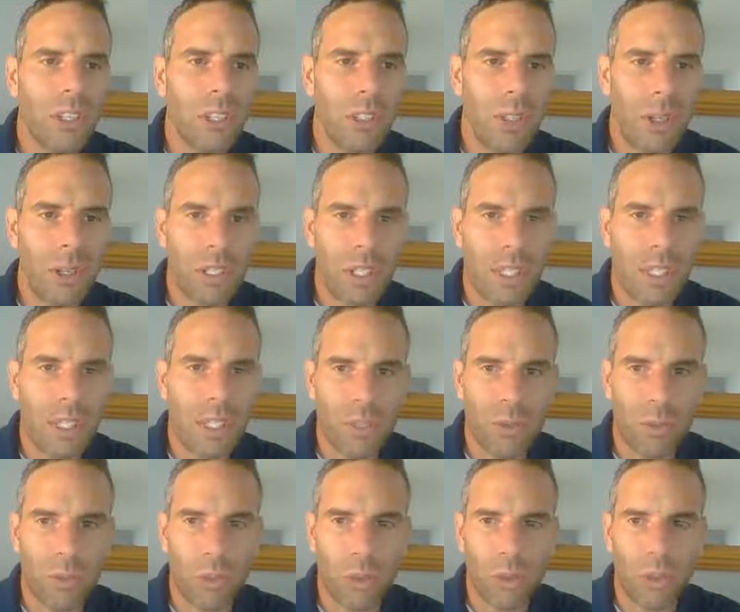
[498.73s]
Also, you'll
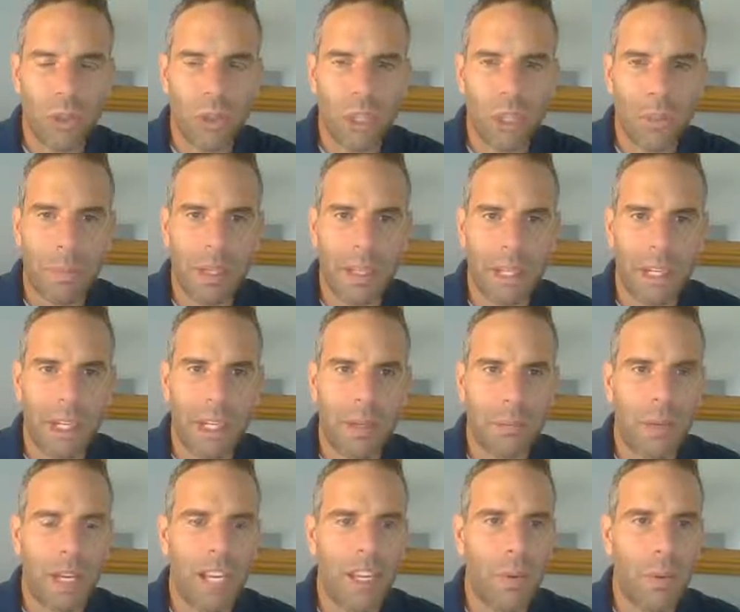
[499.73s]
notice in this ruler up
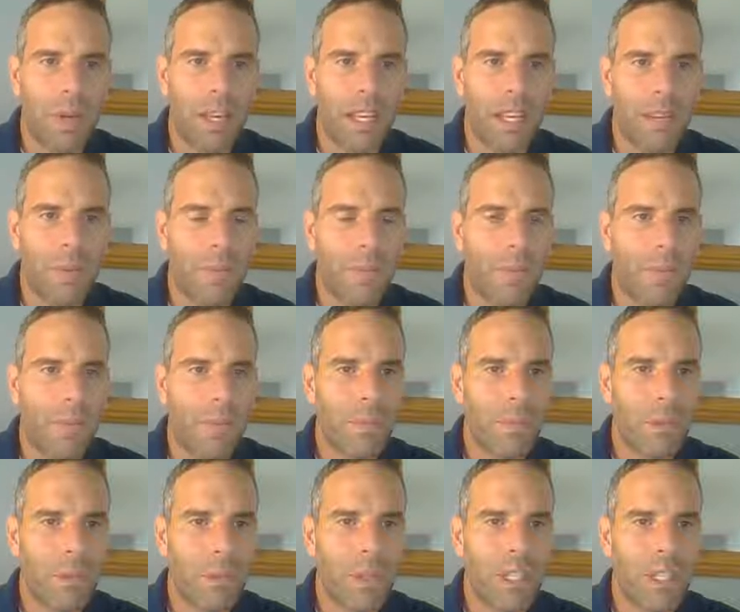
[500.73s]
here, and by the way,
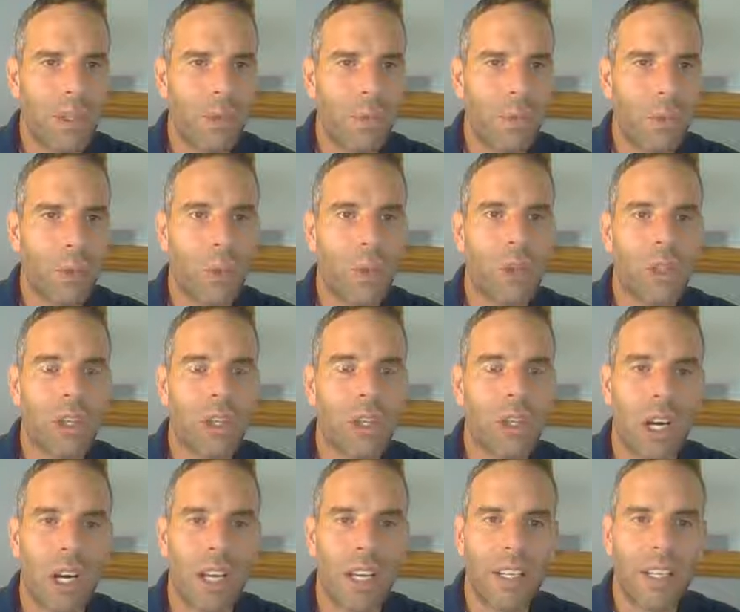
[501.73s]
you need the
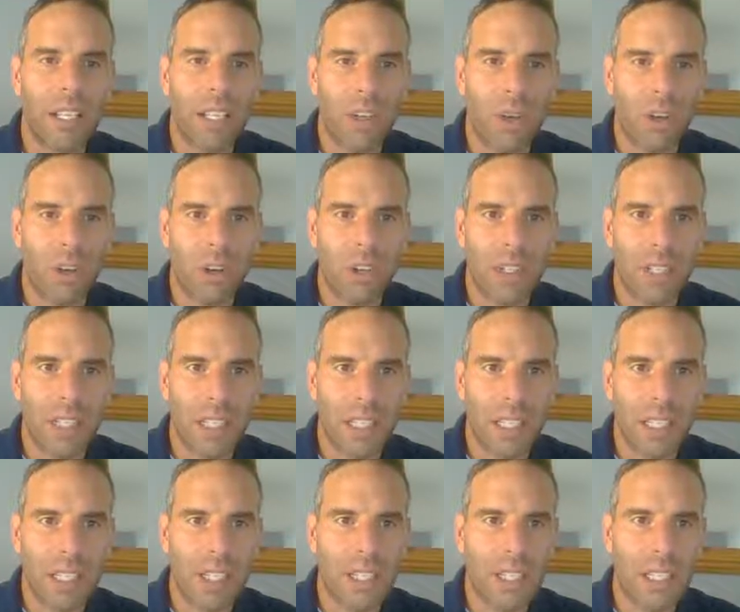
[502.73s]
ruler on in
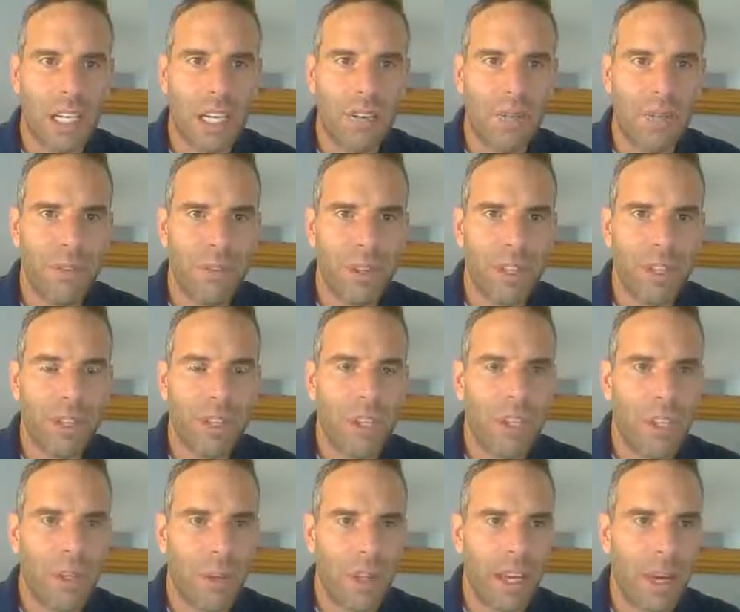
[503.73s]
order to see this stuff.
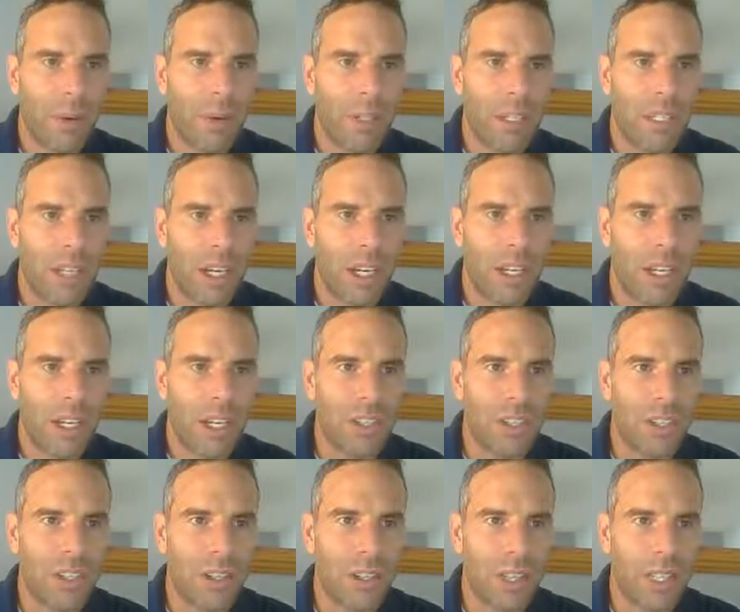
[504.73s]
So that was
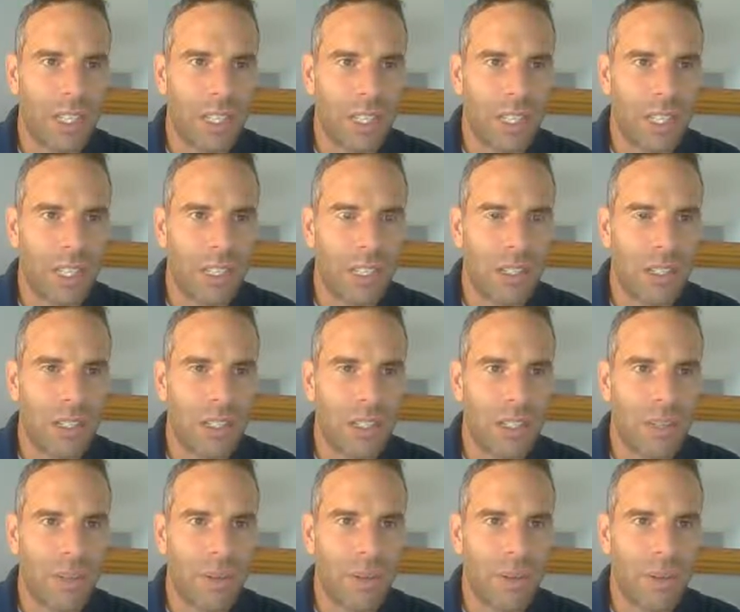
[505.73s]
under the